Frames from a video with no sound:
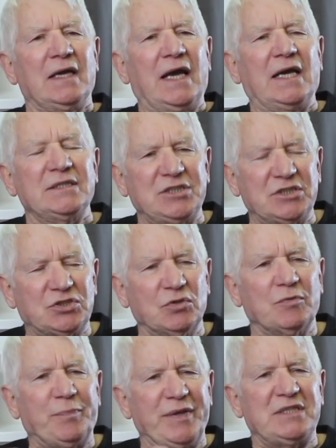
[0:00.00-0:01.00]
And she
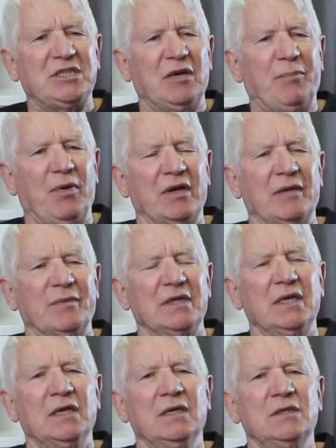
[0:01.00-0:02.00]
took pity upon him
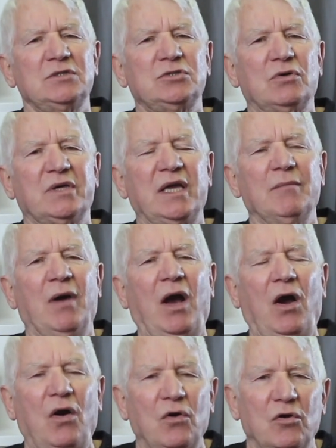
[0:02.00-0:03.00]
and took him
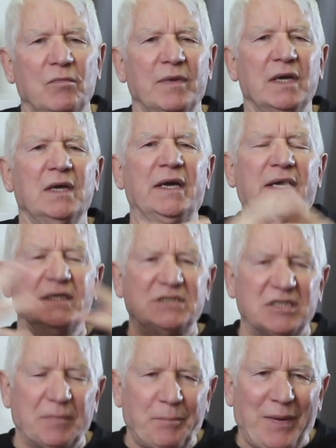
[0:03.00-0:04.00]
home
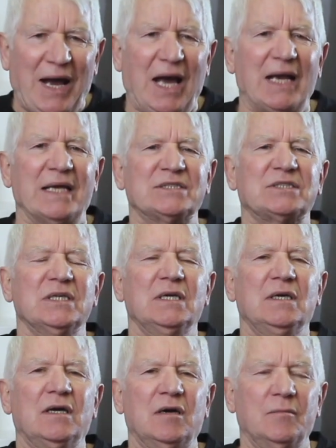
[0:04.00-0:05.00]
into the palace
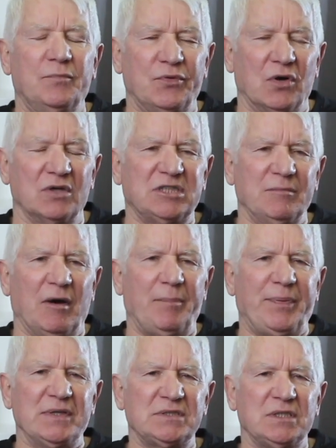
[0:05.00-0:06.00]
and brought him
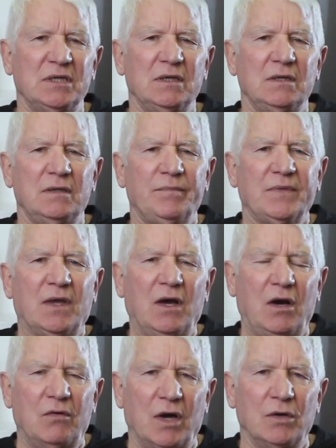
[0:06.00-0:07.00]
up as
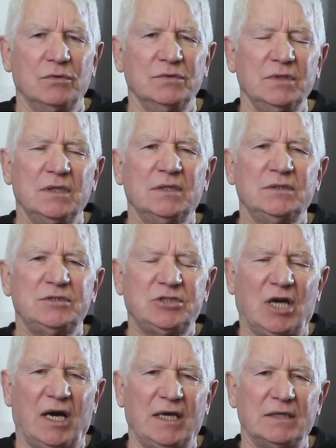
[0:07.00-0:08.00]
her own
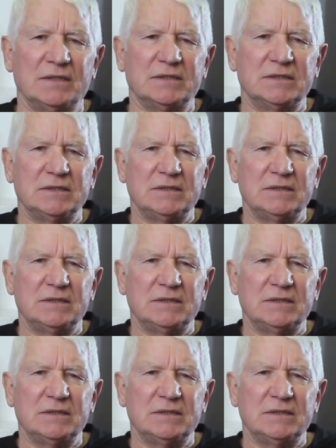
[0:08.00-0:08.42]
child.